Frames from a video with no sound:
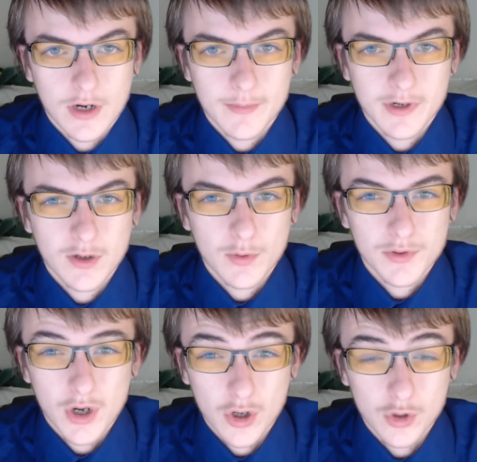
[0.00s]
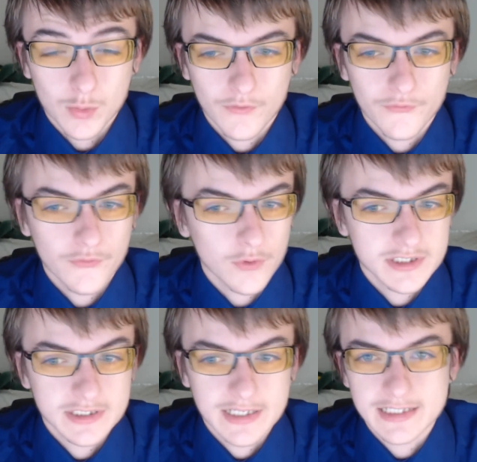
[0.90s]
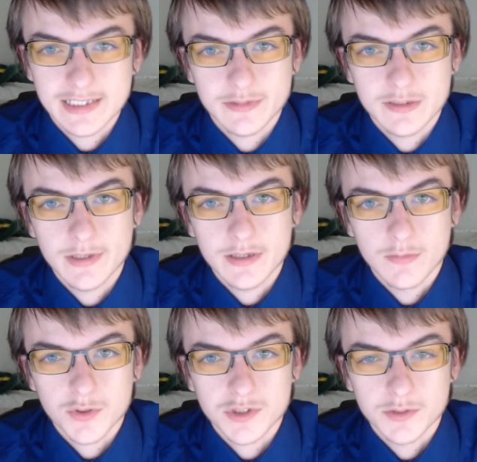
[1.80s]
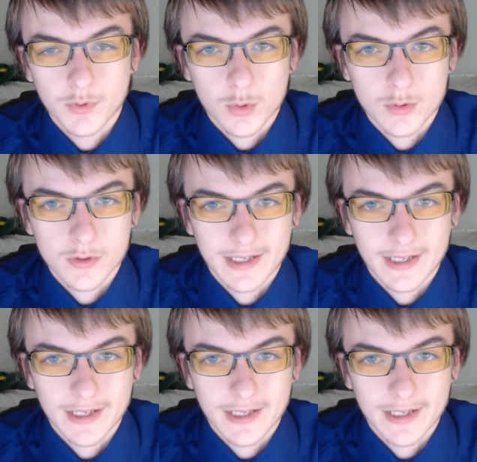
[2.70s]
I'm going to go with hardware first, as that seems to be the most important,